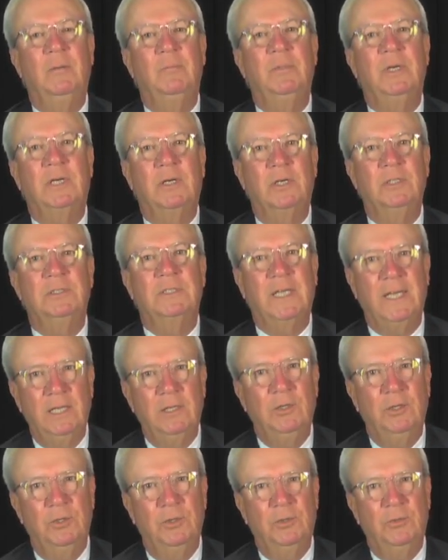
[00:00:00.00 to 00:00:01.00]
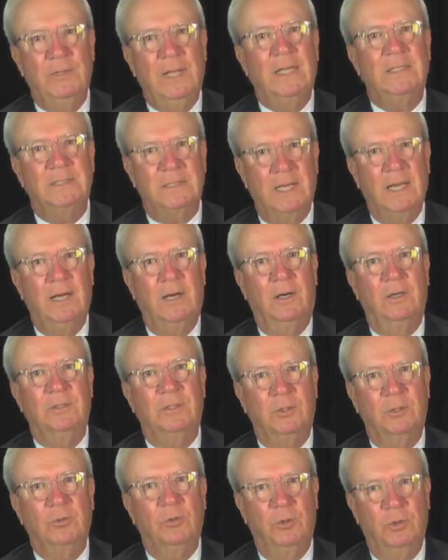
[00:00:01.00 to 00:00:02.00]
because he knew that's how
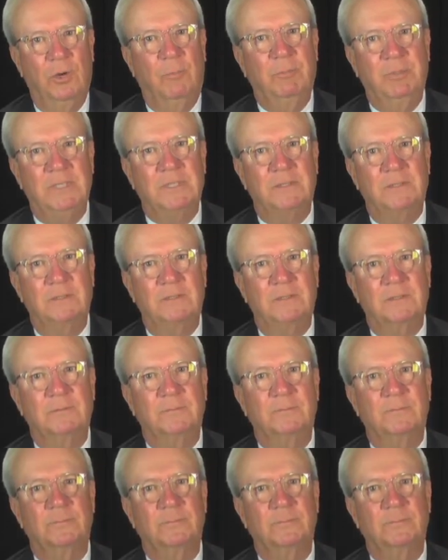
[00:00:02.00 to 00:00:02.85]
to grow a business.